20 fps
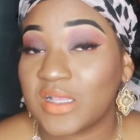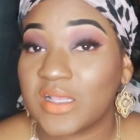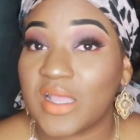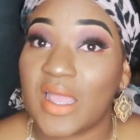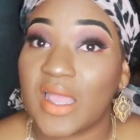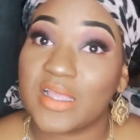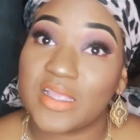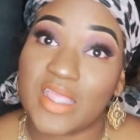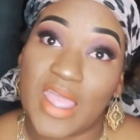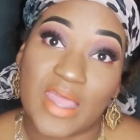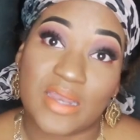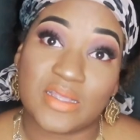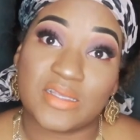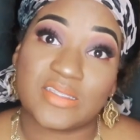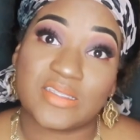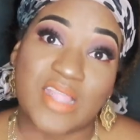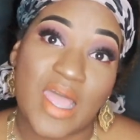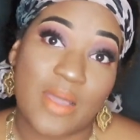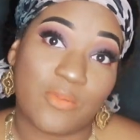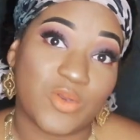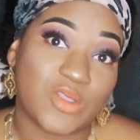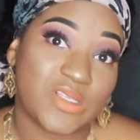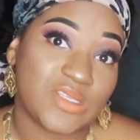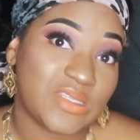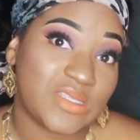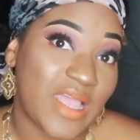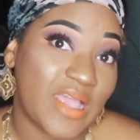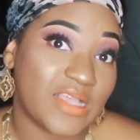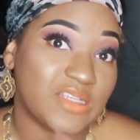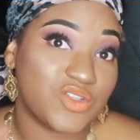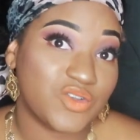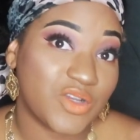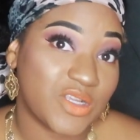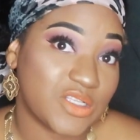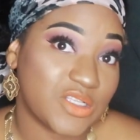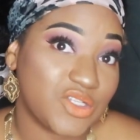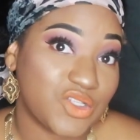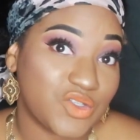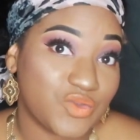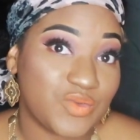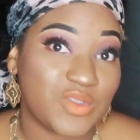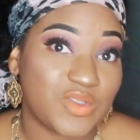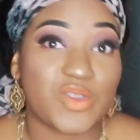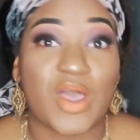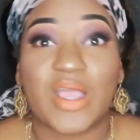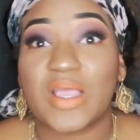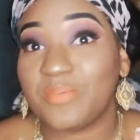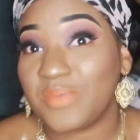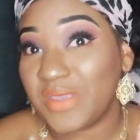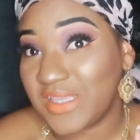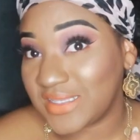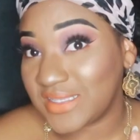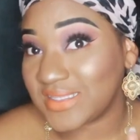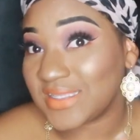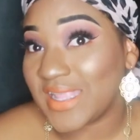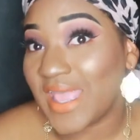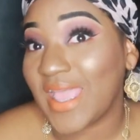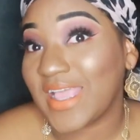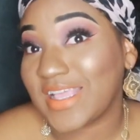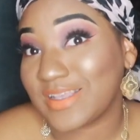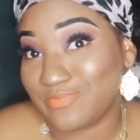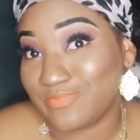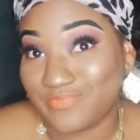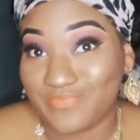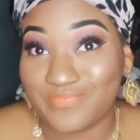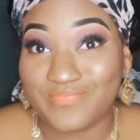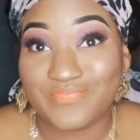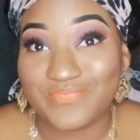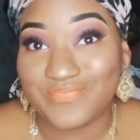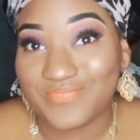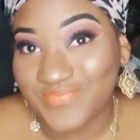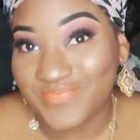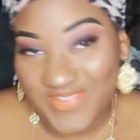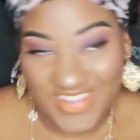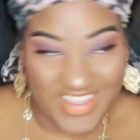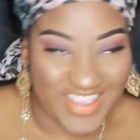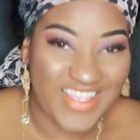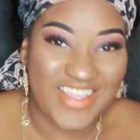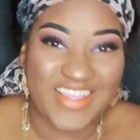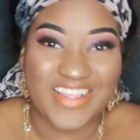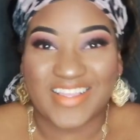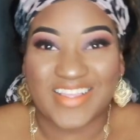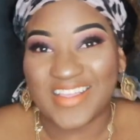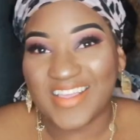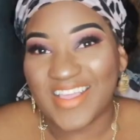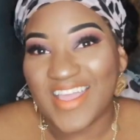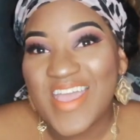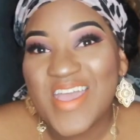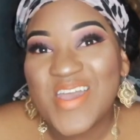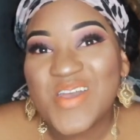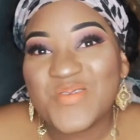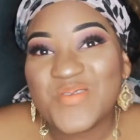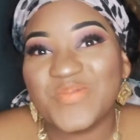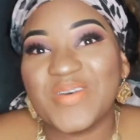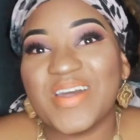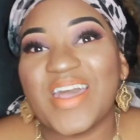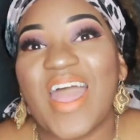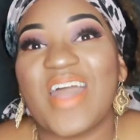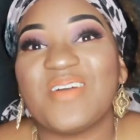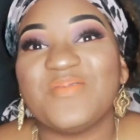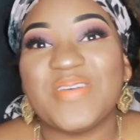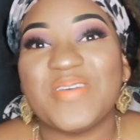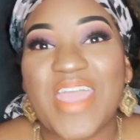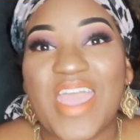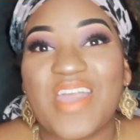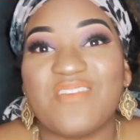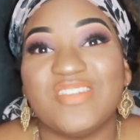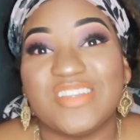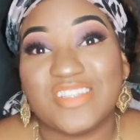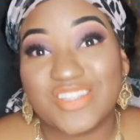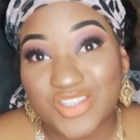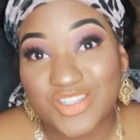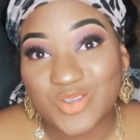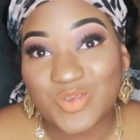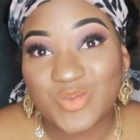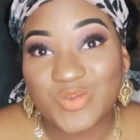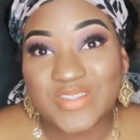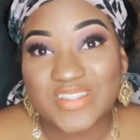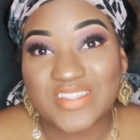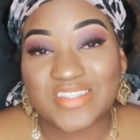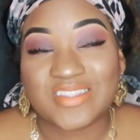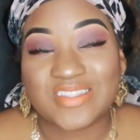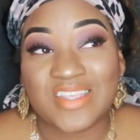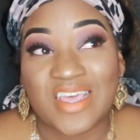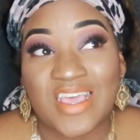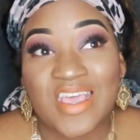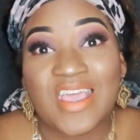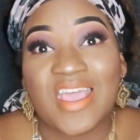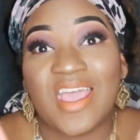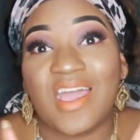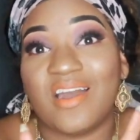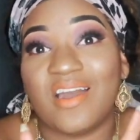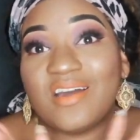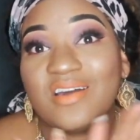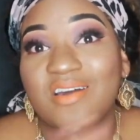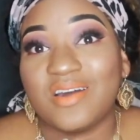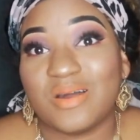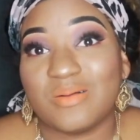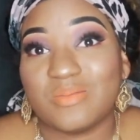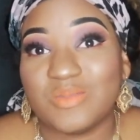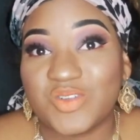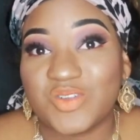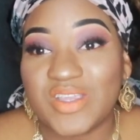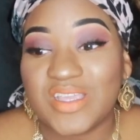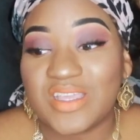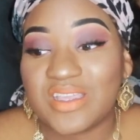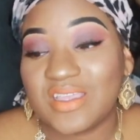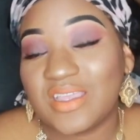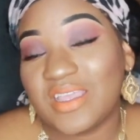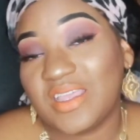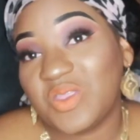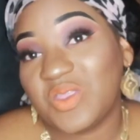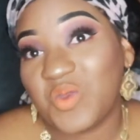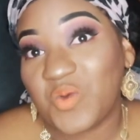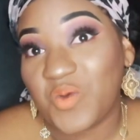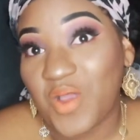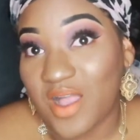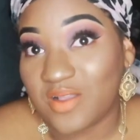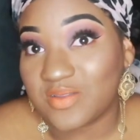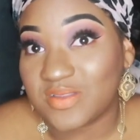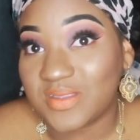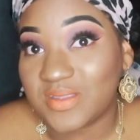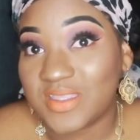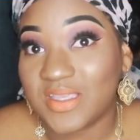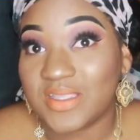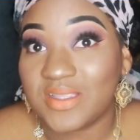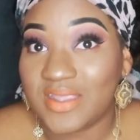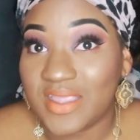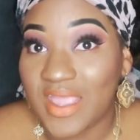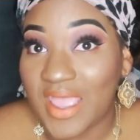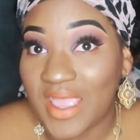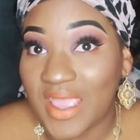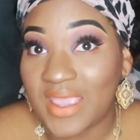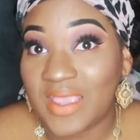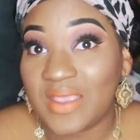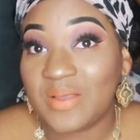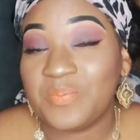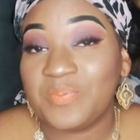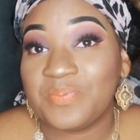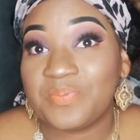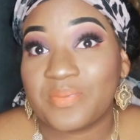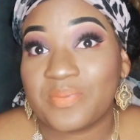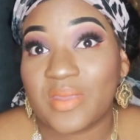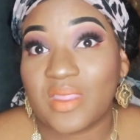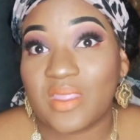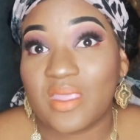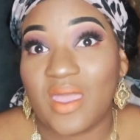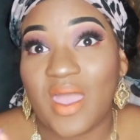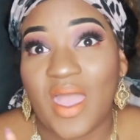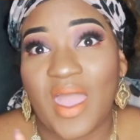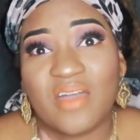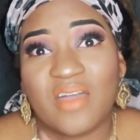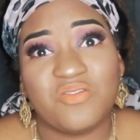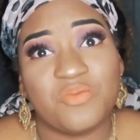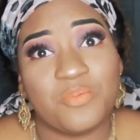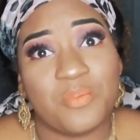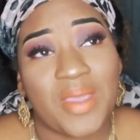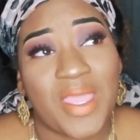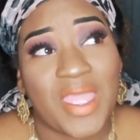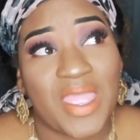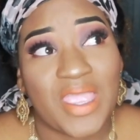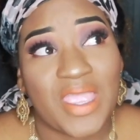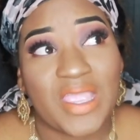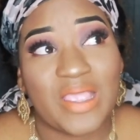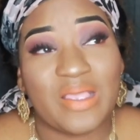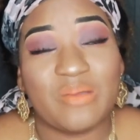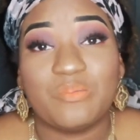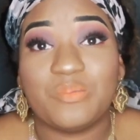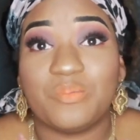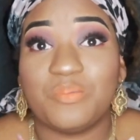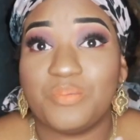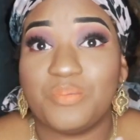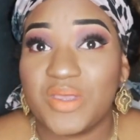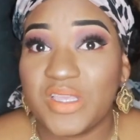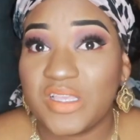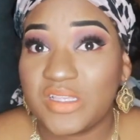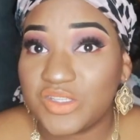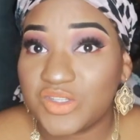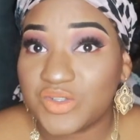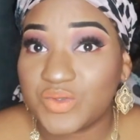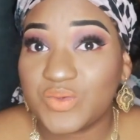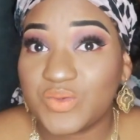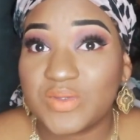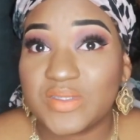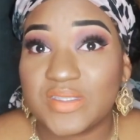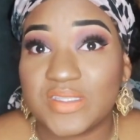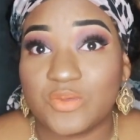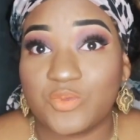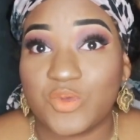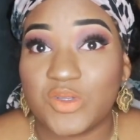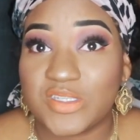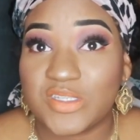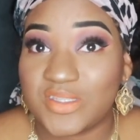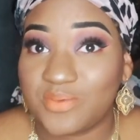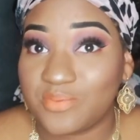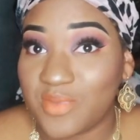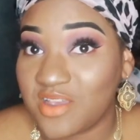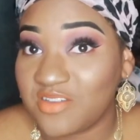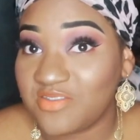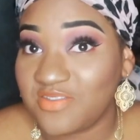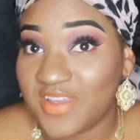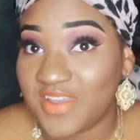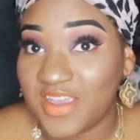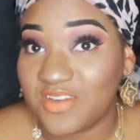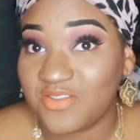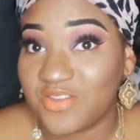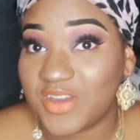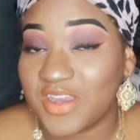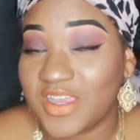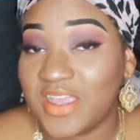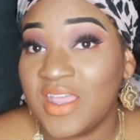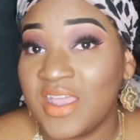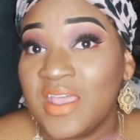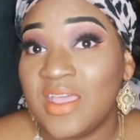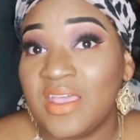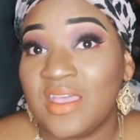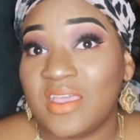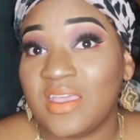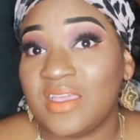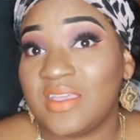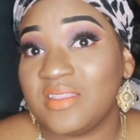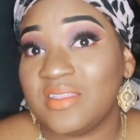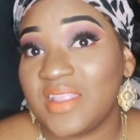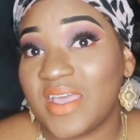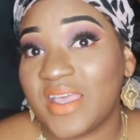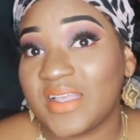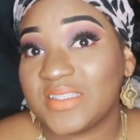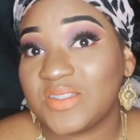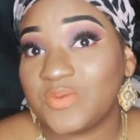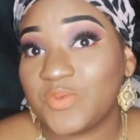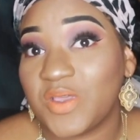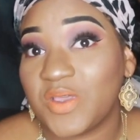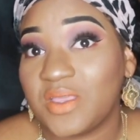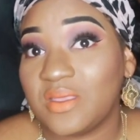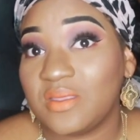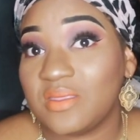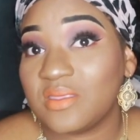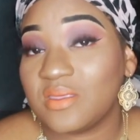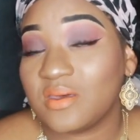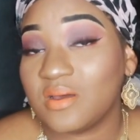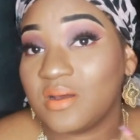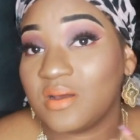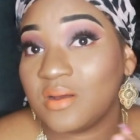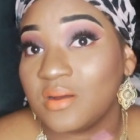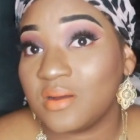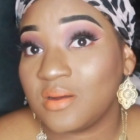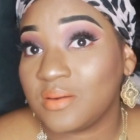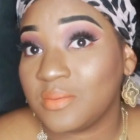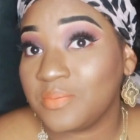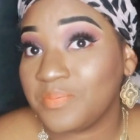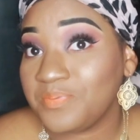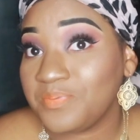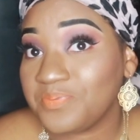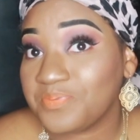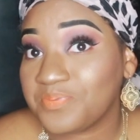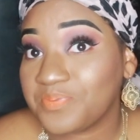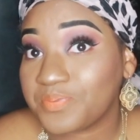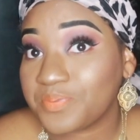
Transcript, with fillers: I gotta stop with the snacks, drink the juice so I can be a snack. Mm-hmm. But I've been having juice, um, drinking it throughout the day. I've made beet juice, which is my favorite, and that's with um,